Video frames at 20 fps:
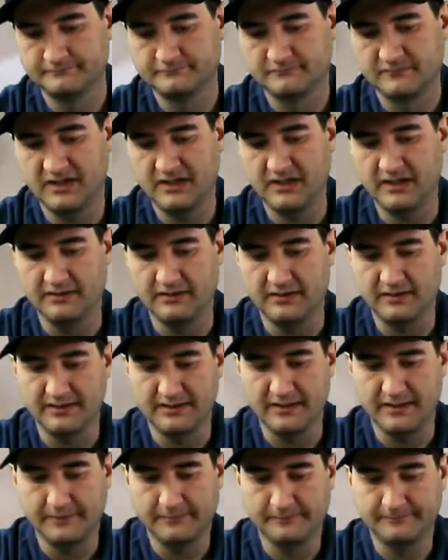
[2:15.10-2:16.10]
Yeah, like
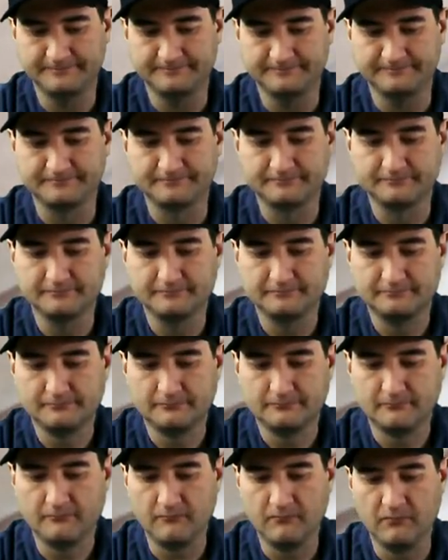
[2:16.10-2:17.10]
that.
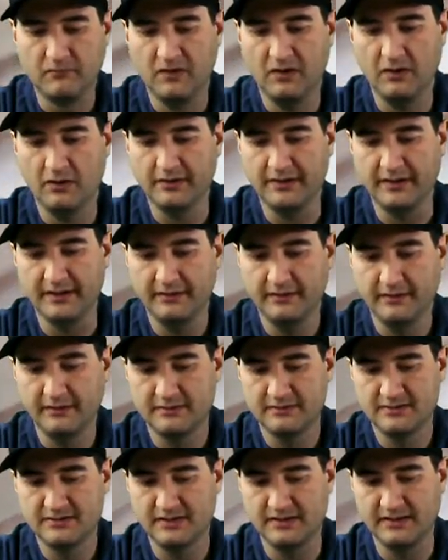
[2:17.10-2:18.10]
Okay,
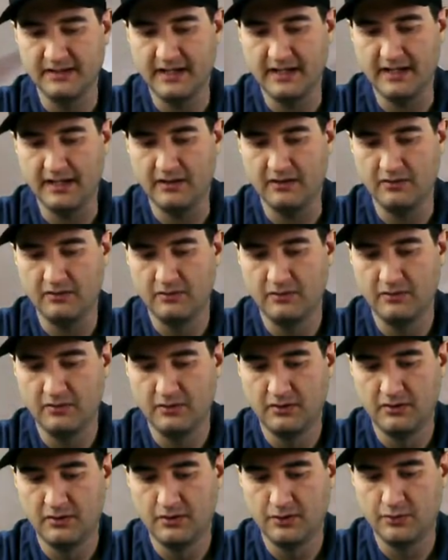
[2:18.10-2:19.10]
so now
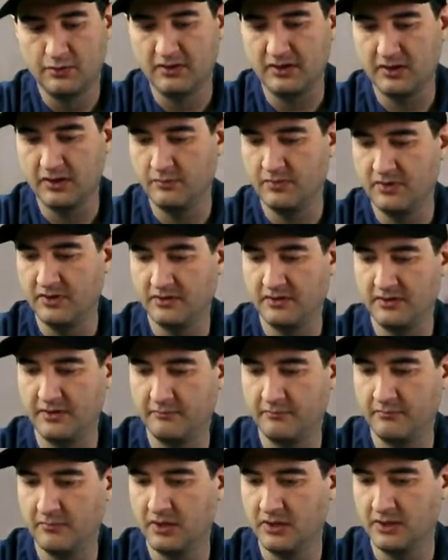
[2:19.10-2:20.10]
we gotta build the
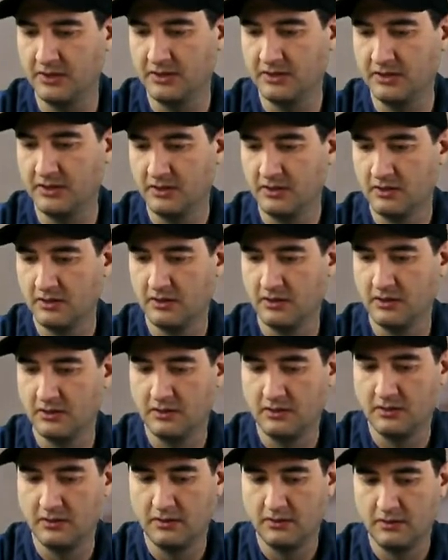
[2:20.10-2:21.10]
mug,
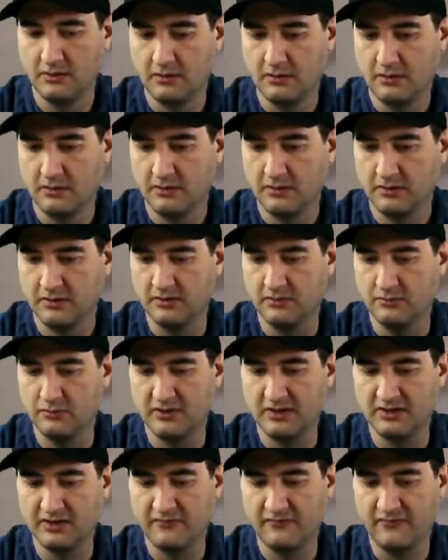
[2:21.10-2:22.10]
and then we
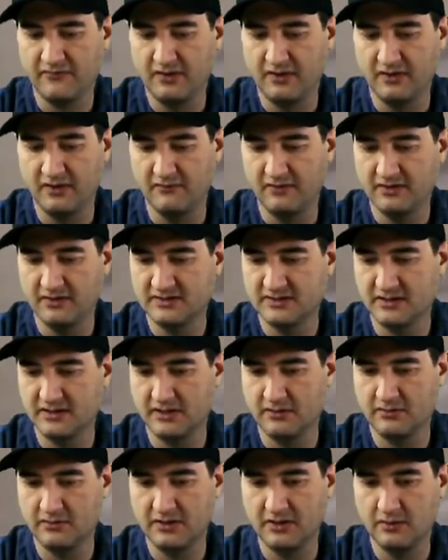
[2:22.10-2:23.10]
got the front of it, so
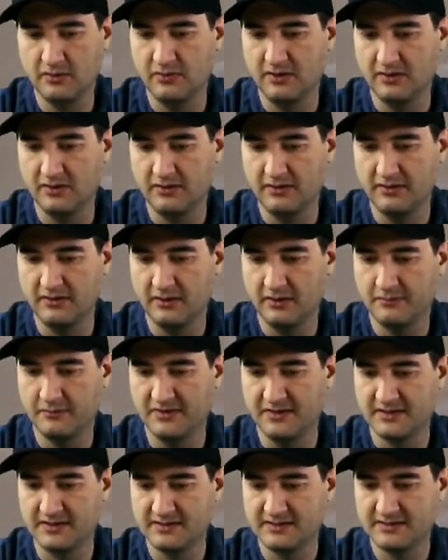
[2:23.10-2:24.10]
now we gotta build up
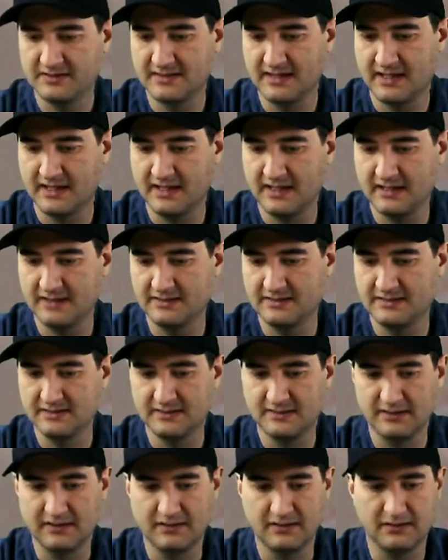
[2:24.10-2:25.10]
the sides
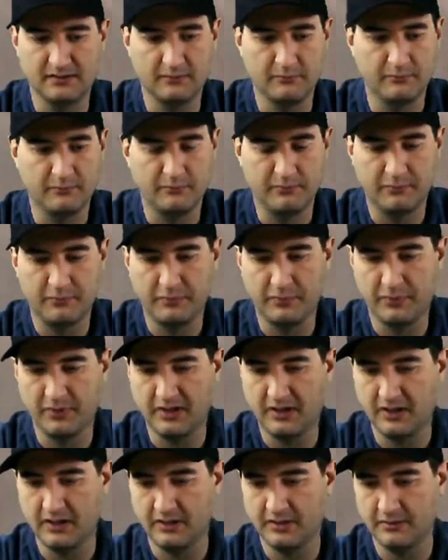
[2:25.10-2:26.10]
and the
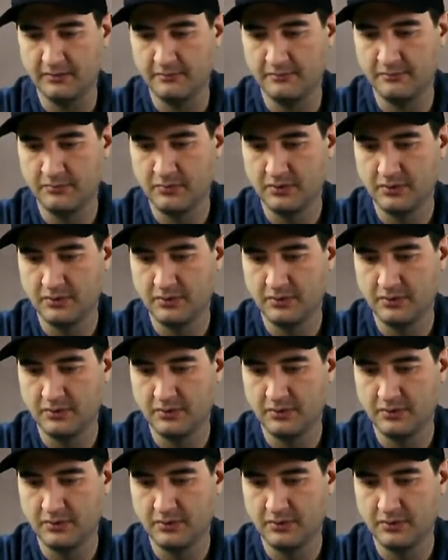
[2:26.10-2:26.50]
bottom,